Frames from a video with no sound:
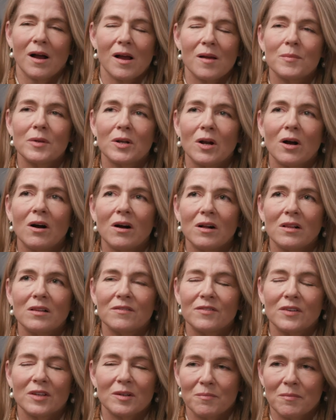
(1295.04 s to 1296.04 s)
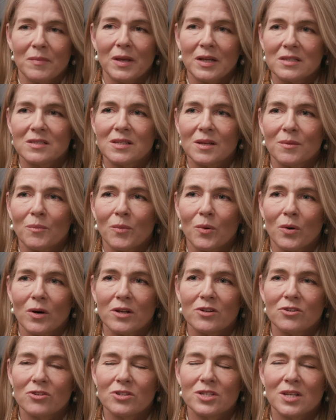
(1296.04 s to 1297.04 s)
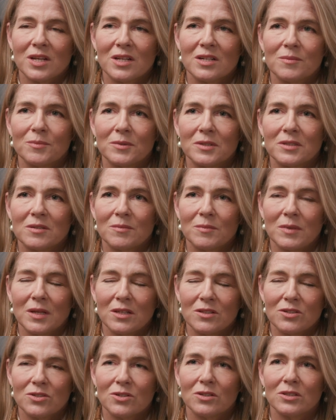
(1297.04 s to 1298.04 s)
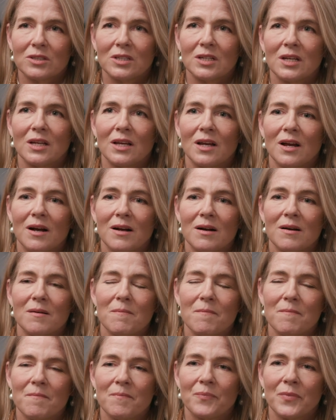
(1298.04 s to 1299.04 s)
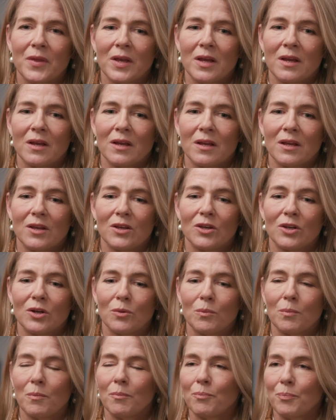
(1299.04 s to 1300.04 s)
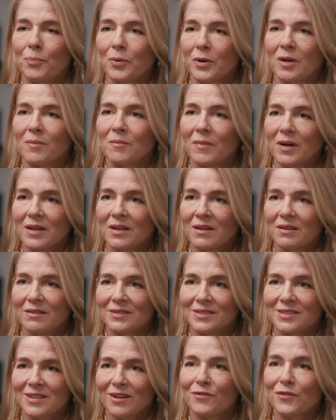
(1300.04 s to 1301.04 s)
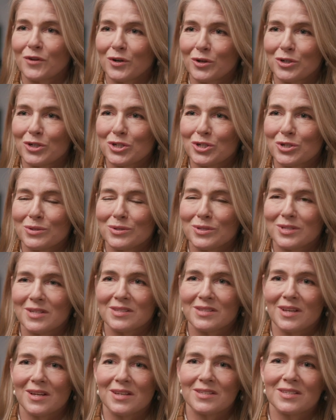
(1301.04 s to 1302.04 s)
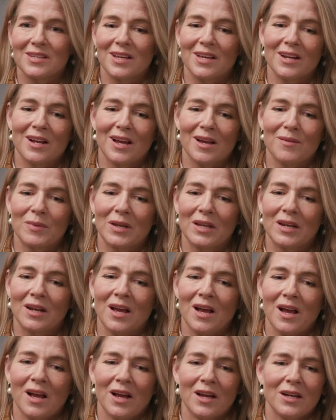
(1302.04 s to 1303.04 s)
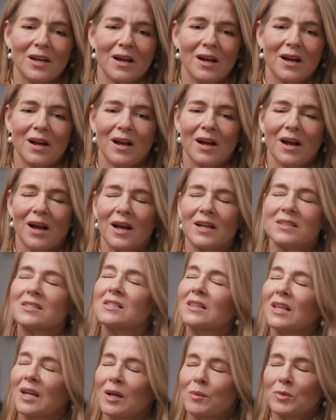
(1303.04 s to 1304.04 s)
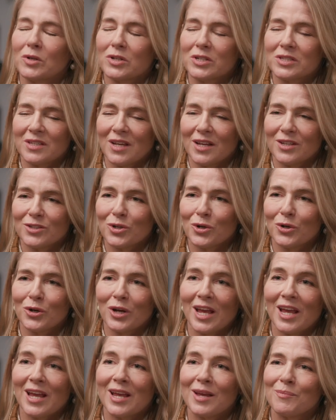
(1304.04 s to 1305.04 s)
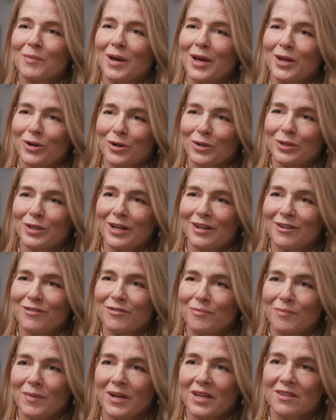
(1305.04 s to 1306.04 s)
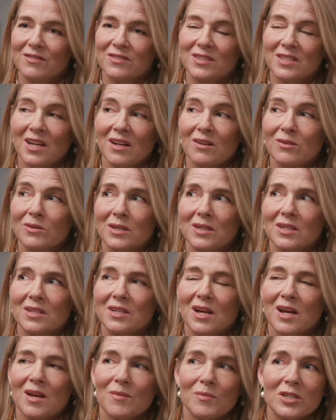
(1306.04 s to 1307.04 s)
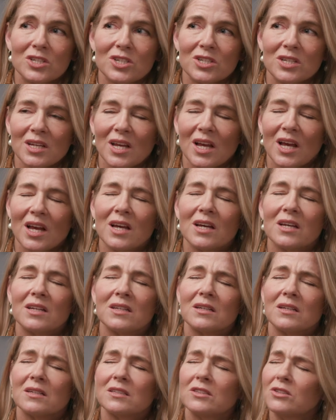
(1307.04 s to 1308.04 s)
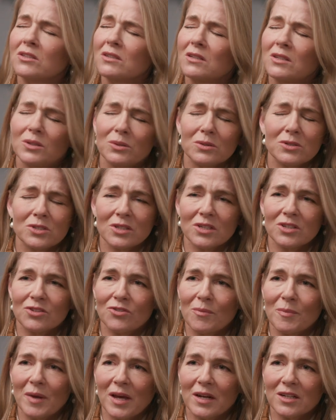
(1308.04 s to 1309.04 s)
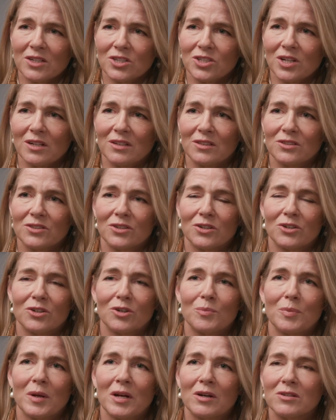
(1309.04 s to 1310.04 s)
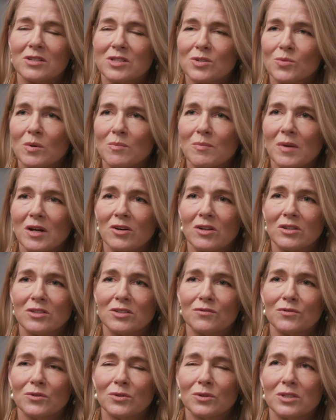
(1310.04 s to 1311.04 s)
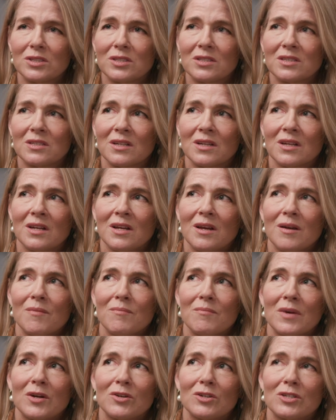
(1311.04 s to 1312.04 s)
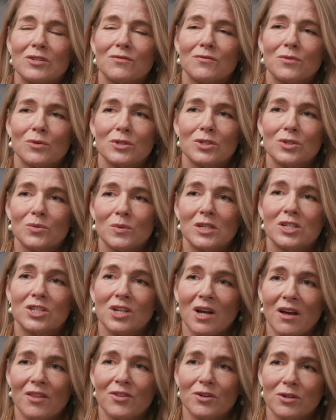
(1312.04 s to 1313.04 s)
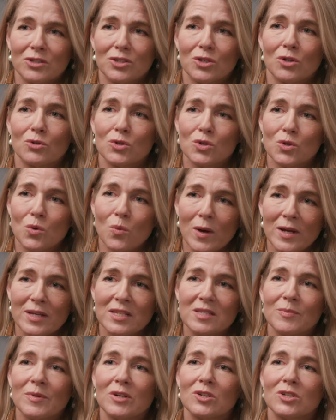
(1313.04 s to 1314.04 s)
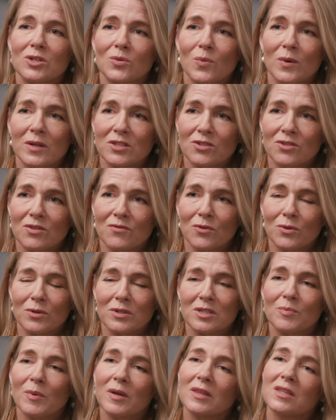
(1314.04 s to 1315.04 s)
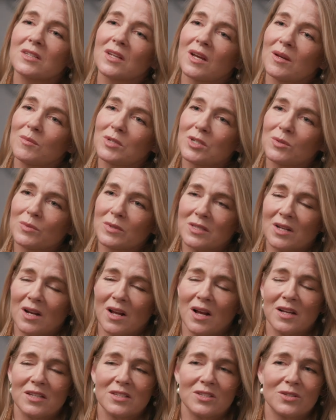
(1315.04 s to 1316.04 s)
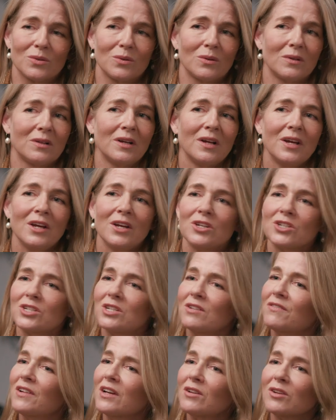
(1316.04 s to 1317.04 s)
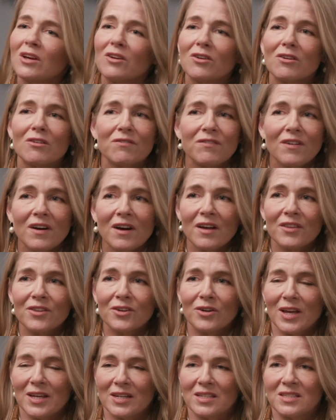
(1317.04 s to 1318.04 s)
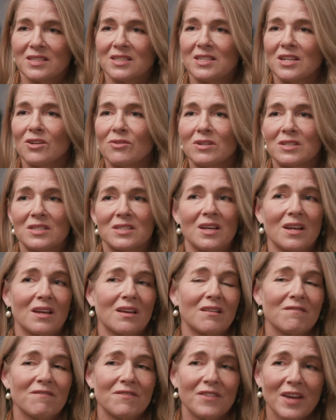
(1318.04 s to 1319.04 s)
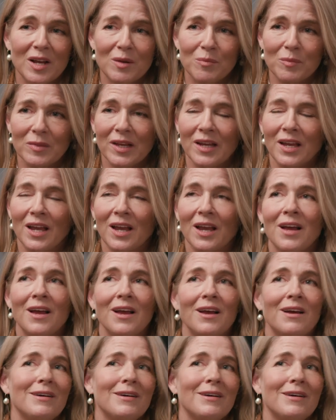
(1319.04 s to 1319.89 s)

I mean, all of it makes it more understandable to me, certainly. You know, putting myself in her shoes, as I said, I mean, as glamorous as her name and her life might have sounded, I mean, she had a hugely traumatic childhood. Her parents were married, divorced to each other. So twice married, twice divorced by the time she was in high school. She found out her father had a secret second family.